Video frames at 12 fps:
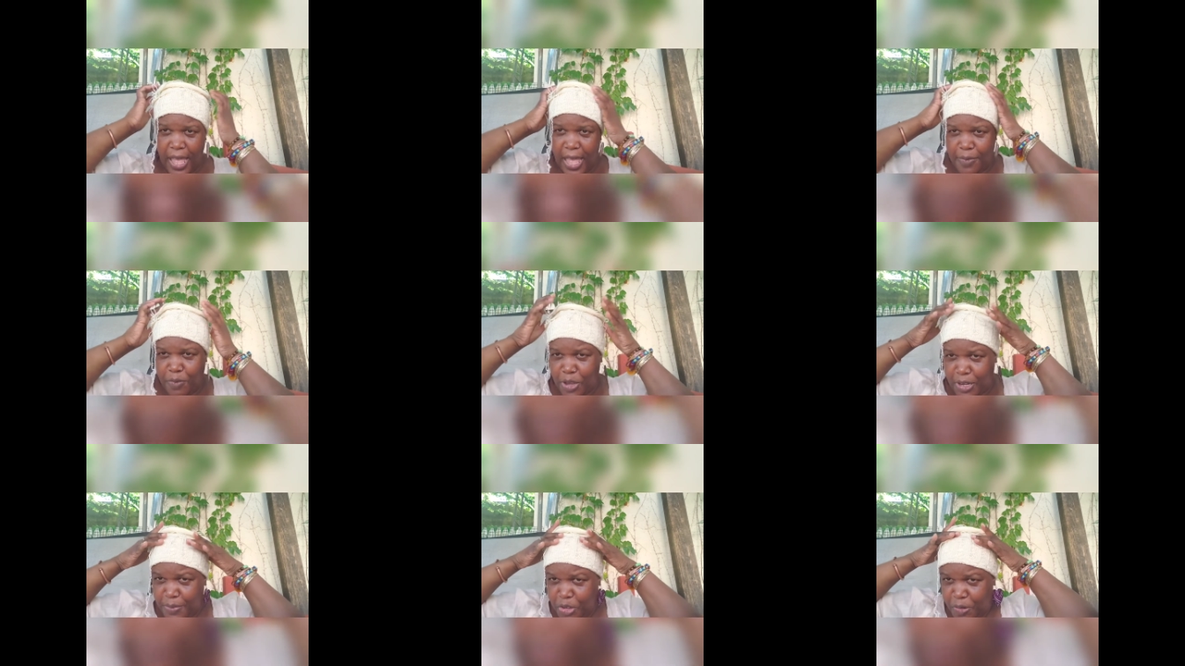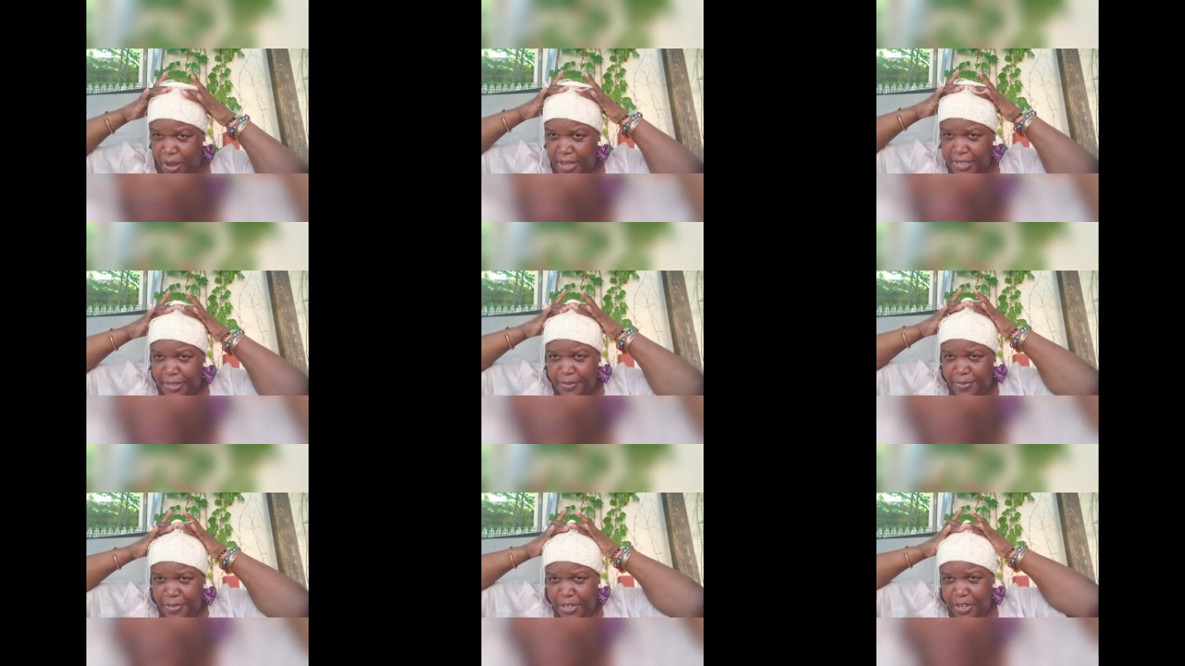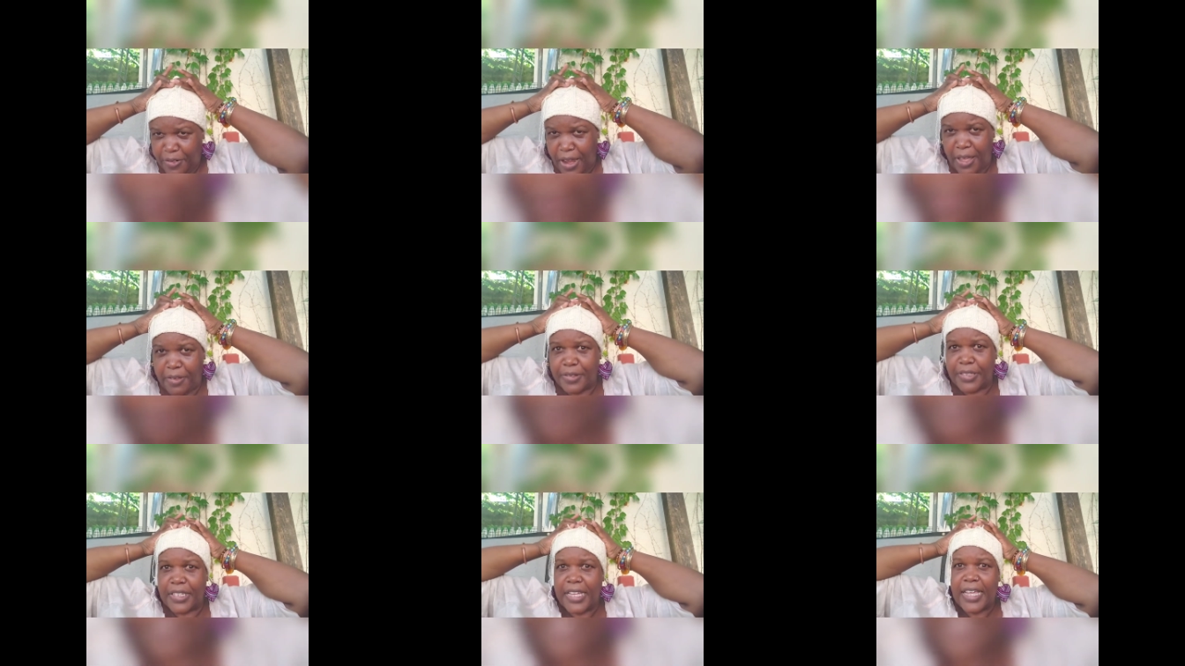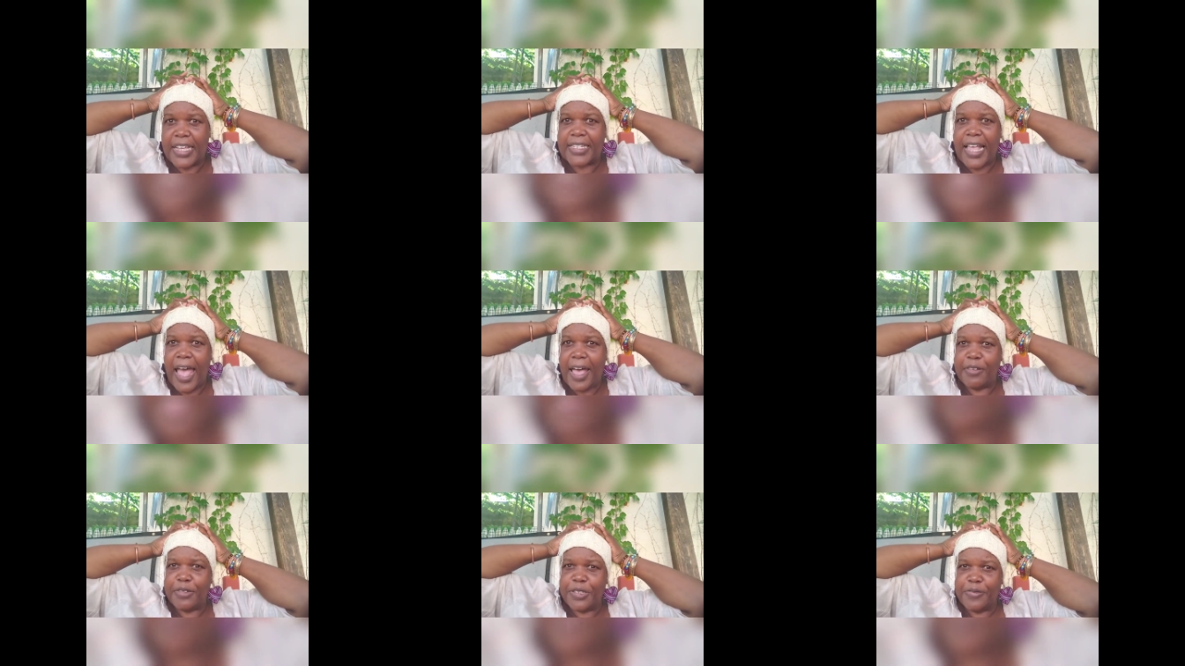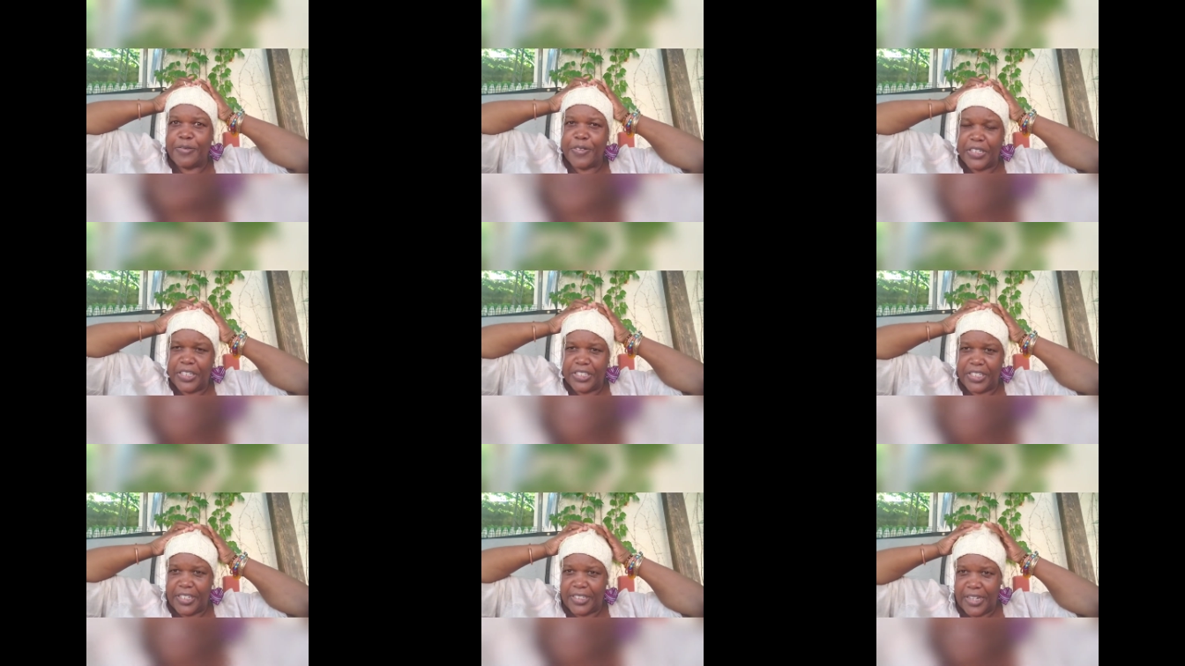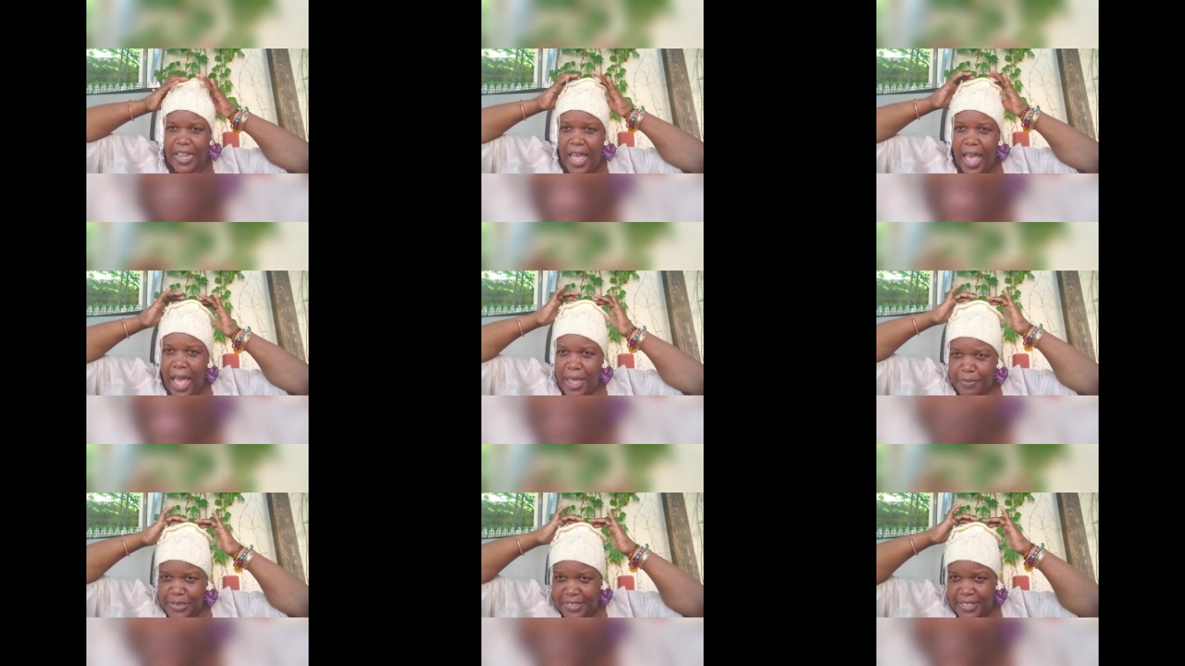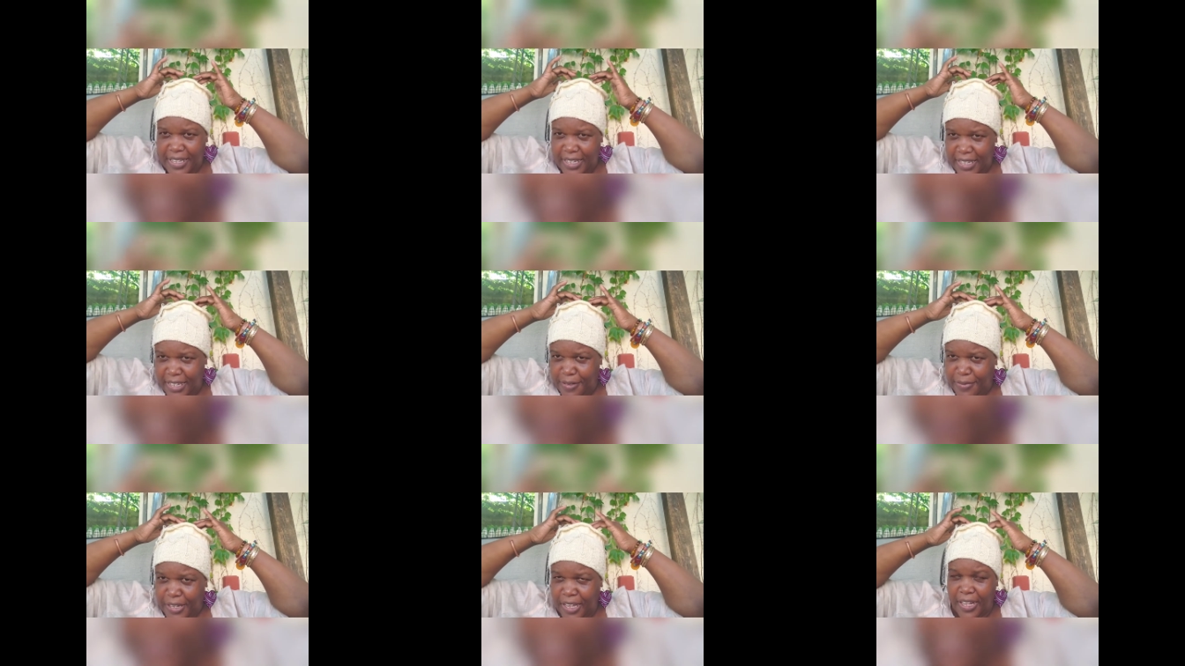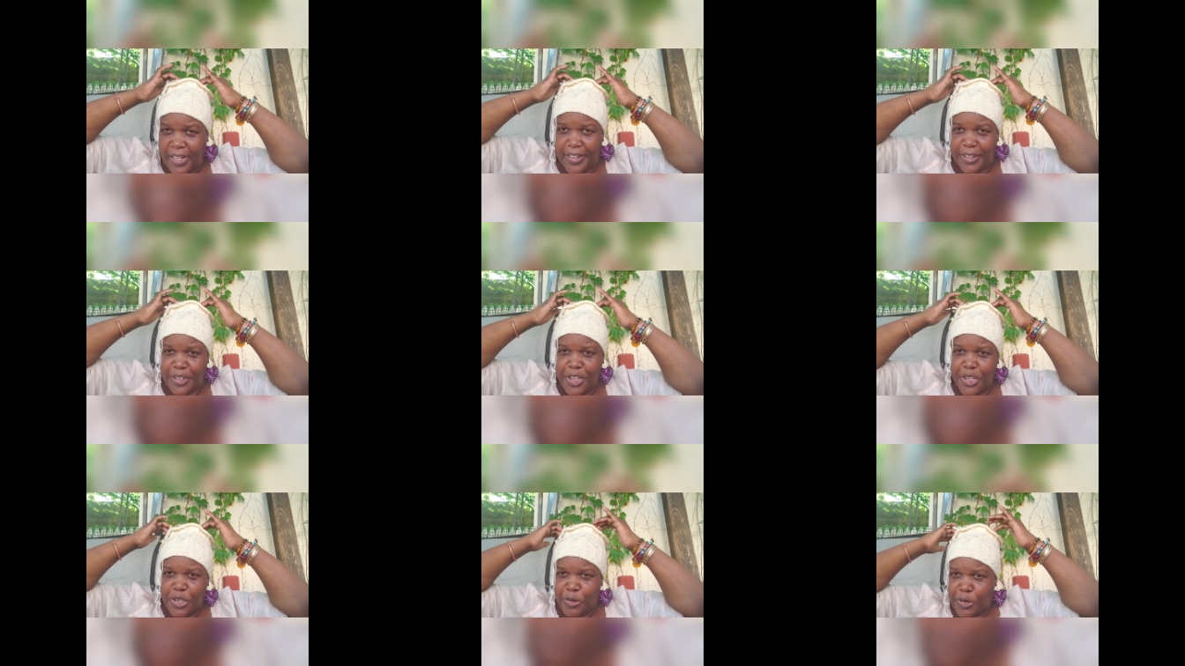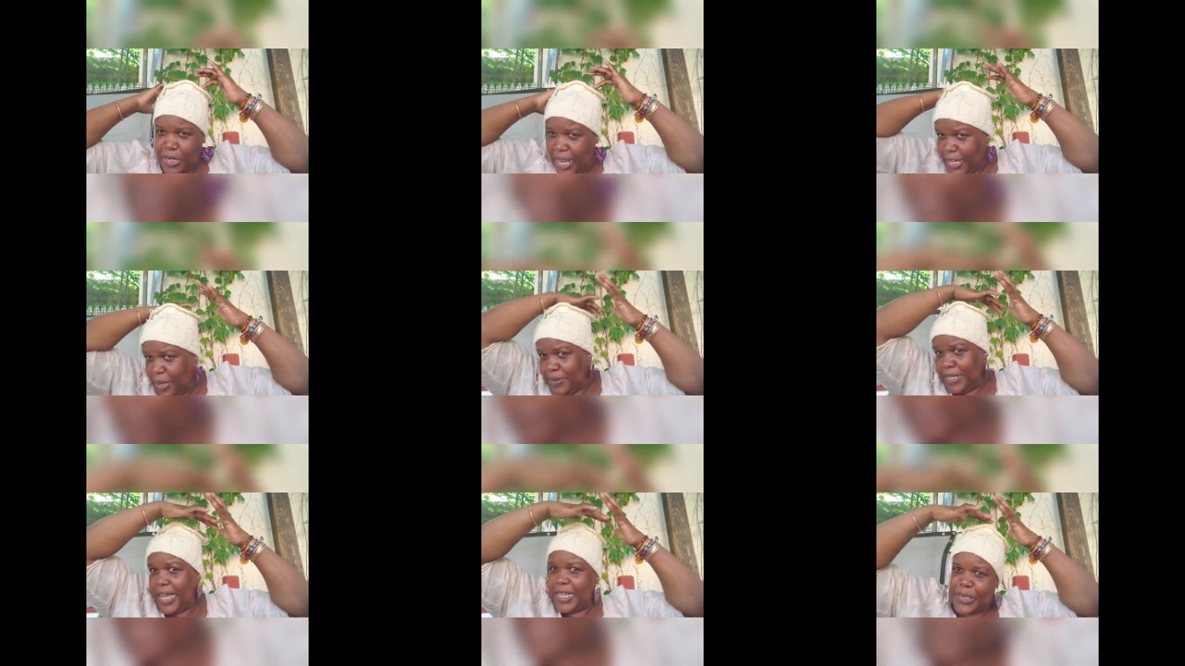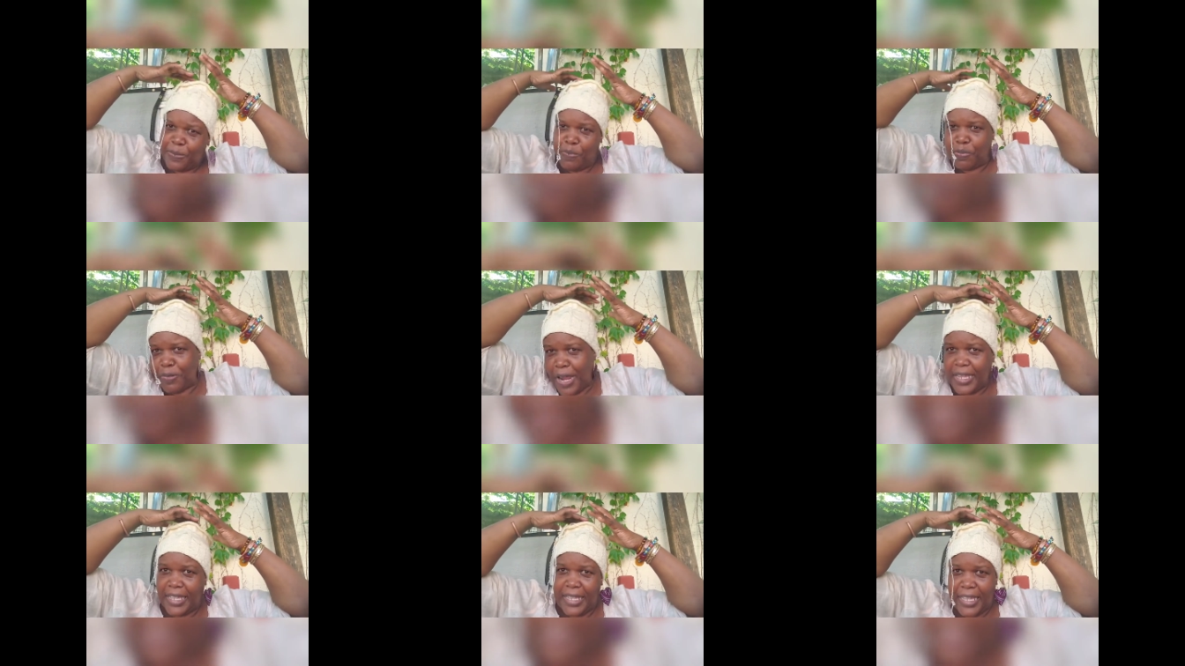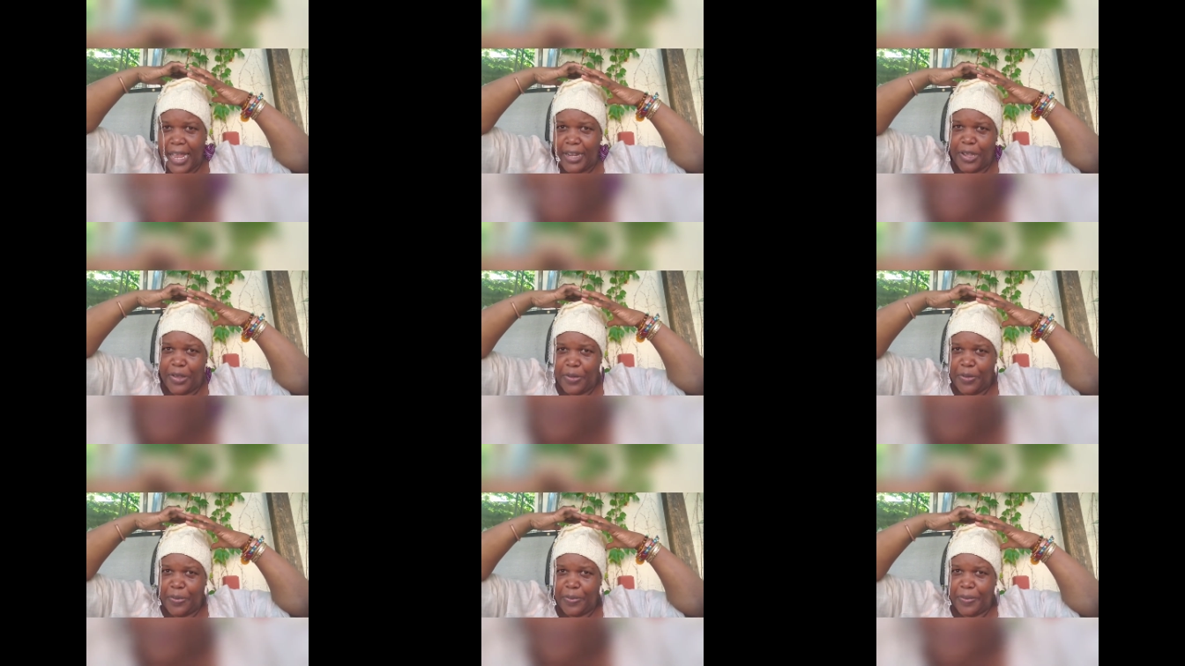And what I'm trying to figure out is how to finish it. I was thinking of color, you know, like a nice bright yellow,